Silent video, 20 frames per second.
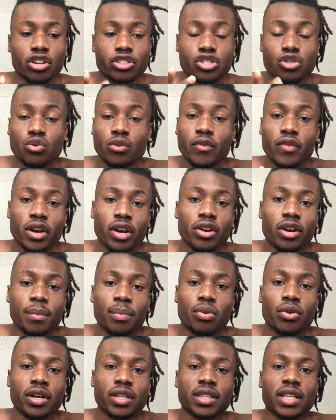two very
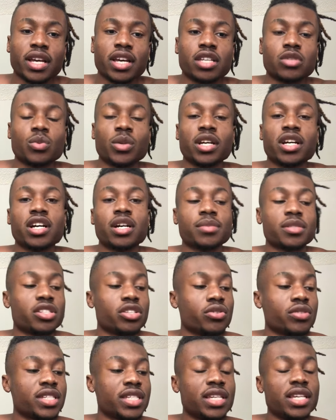important things when it comes to
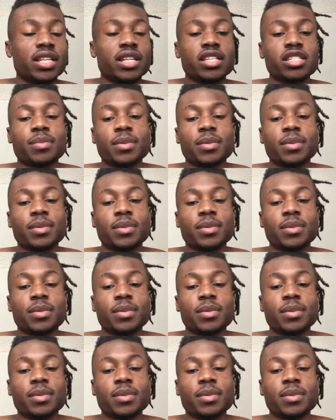your seedlings,